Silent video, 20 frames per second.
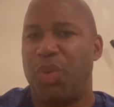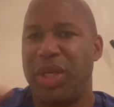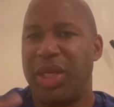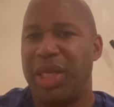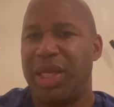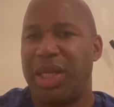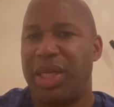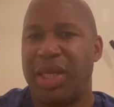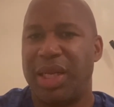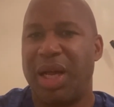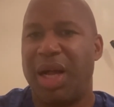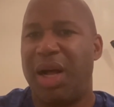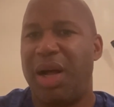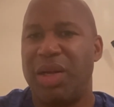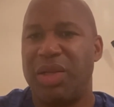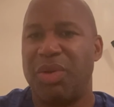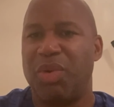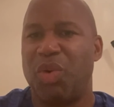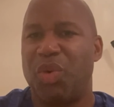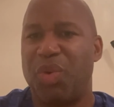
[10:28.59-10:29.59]
We needed to
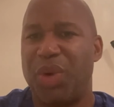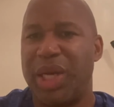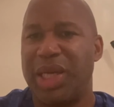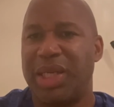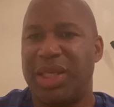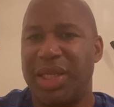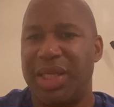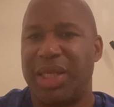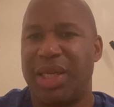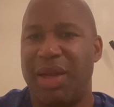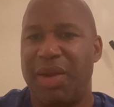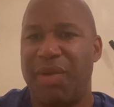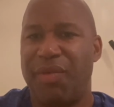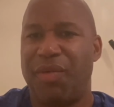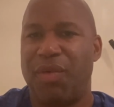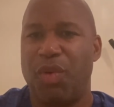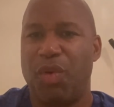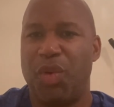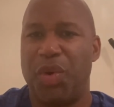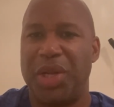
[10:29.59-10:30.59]
ask some questions going
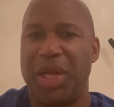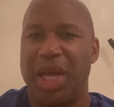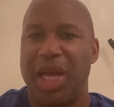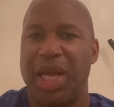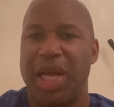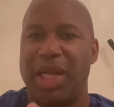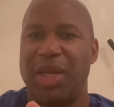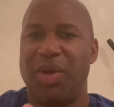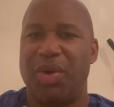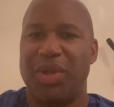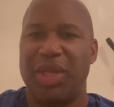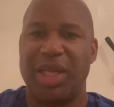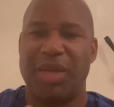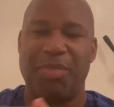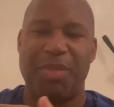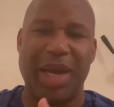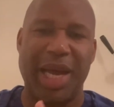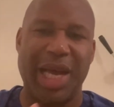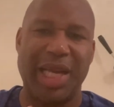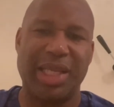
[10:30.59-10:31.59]
forward, not
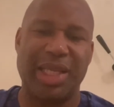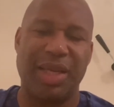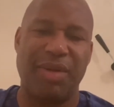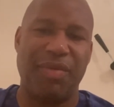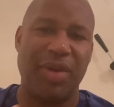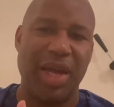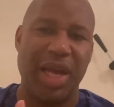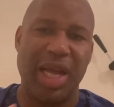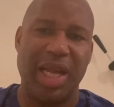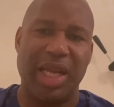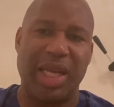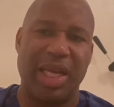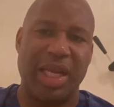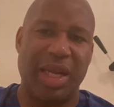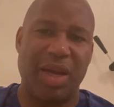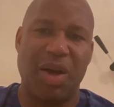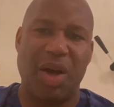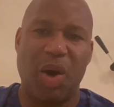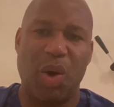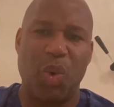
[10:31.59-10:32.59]
this passive, you
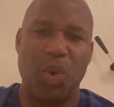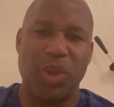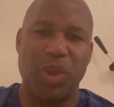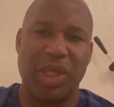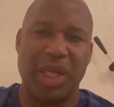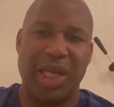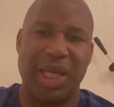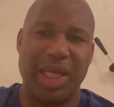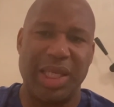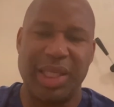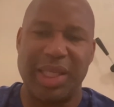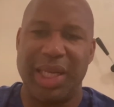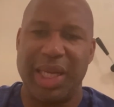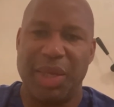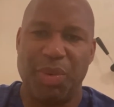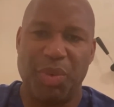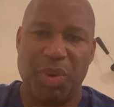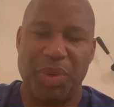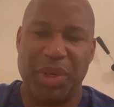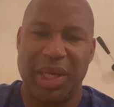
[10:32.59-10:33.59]
know, holding it and
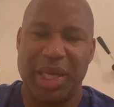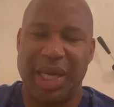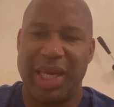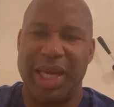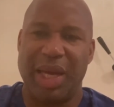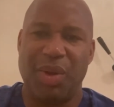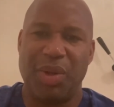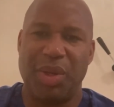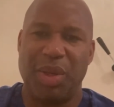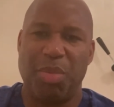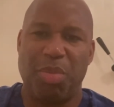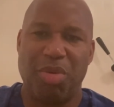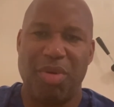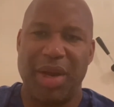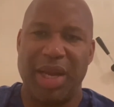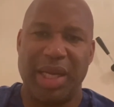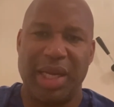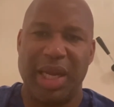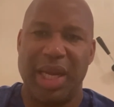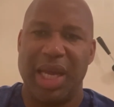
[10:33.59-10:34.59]
seeing what we can get on the
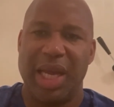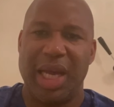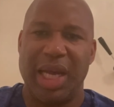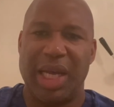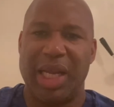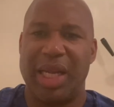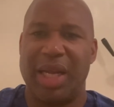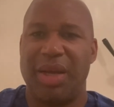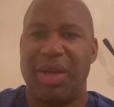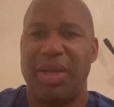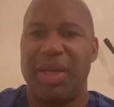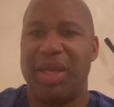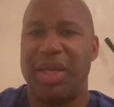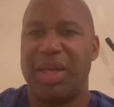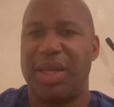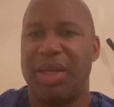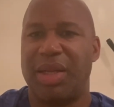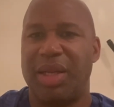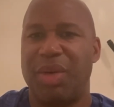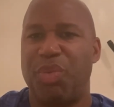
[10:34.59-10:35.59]
break, you know.
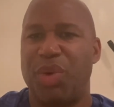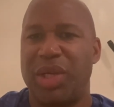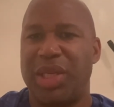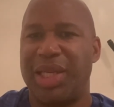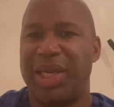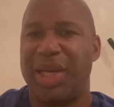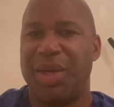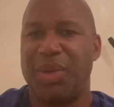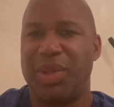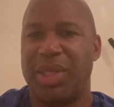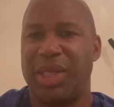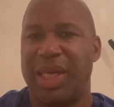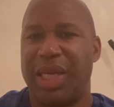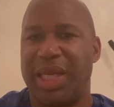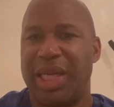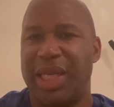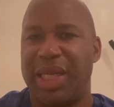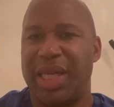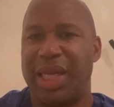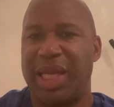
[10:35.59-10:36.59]
We're Chelsea
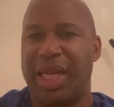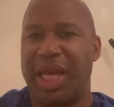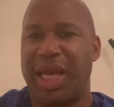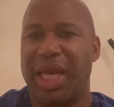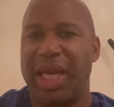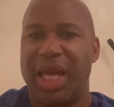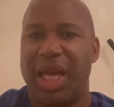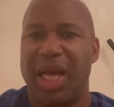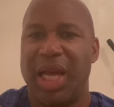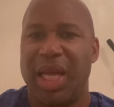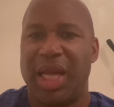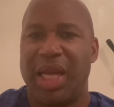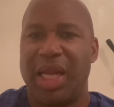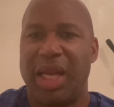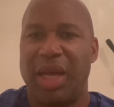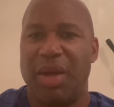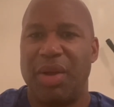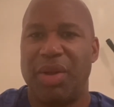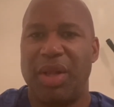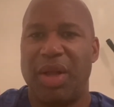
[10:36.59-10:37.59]
at the end of the day, you know.